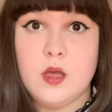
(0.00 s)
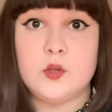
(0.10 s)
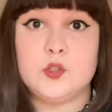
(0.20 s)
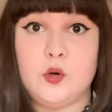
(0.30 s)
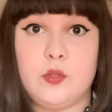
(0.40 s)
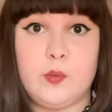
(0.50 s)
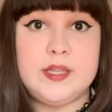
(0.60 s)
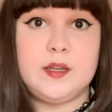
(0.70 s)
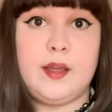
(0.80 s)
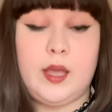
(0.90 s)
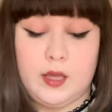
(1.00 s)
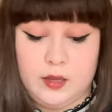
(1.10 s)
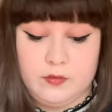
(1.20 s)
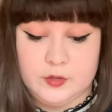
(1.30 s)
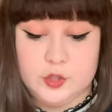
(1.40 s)
So the reason I
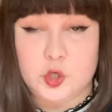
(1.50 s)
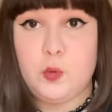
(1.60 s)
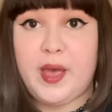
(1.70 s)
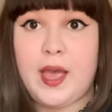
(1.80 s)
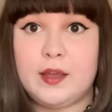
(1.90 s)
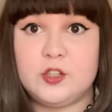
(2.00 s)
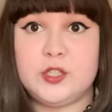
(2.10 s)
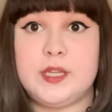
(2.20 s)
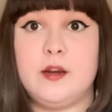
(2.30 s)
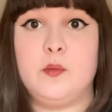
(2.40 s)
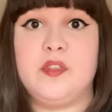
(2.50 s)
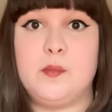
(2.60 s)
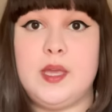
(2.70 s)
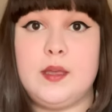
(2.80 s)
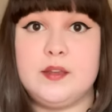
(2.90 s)
have two packages here with
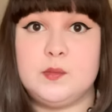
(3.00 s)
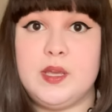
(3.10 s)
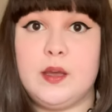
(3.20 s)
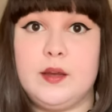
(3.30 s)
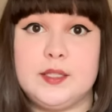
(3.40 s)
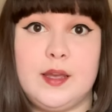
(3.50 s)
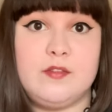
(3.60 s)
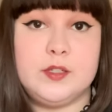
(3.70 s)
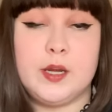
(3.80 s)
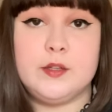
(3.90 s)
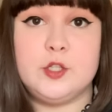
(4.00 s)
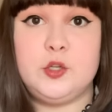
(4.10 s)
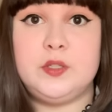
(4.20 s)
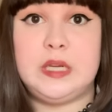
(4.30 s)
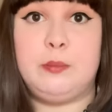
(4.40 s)
me is because I've done
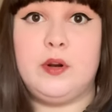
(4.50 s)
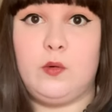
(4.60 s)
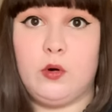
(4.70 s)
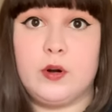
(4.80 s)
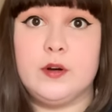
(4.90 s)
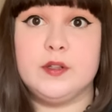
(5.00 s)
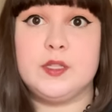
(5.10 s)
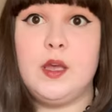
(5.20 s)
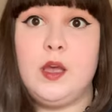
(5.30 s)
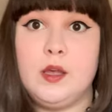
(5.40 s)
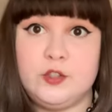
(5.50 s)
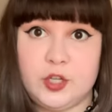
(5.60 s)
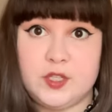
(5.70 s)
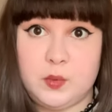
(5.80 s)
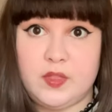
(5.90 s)
two separate orders
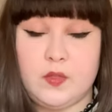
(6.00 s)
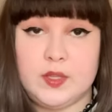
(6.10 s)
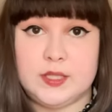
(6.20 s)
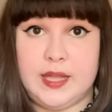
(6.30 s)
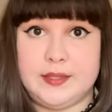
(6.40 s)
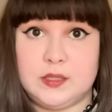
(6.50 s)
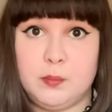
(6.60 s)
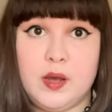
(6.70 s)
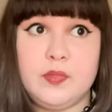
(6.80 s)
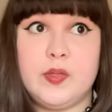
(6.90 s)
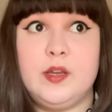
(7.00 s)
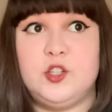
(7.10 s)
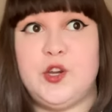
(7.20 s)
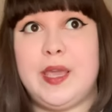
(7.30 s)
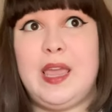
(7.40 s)
just within this last month.
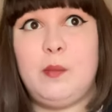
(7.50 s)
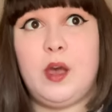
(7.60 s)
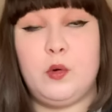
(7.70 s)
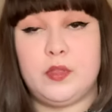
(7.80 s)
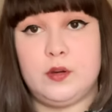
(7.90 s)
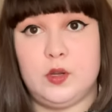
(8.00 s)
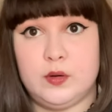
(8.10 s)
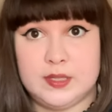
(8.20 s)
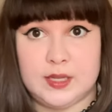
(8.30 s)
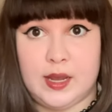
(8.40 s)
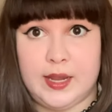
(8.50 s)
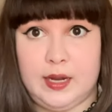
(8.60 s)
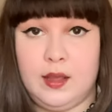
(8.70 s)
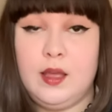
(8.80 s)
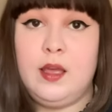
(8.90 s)
She came out with a new
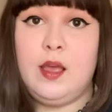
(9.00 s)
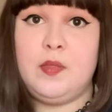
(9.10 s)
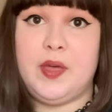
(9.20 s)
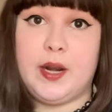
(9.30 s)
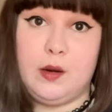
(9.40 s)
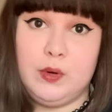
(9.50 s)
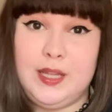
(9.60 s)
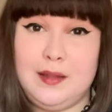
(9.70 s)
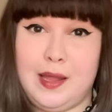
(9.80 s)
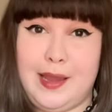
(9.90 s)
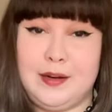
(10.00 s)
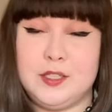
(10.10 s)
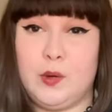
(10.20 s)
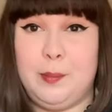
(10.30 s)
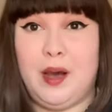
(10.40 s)
design that I really liked,
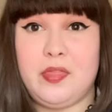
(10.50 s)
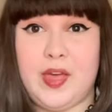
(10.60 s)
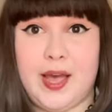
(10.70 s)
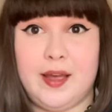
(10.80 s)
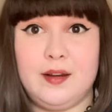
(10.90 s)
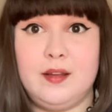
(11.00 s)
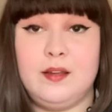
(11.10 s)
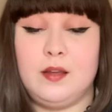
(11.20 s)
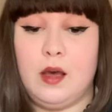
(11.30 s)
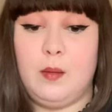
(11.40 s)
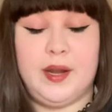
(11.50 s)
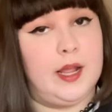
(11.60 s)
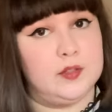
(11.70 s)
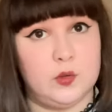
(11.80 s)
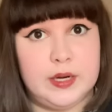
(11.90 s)
so I bought that. Um, and I
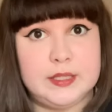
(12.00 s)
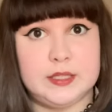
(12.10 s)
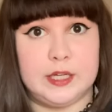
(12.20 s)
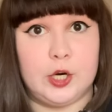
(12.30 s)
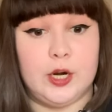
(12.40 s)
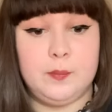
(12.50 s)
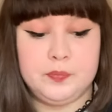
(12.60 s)
also got a sticker.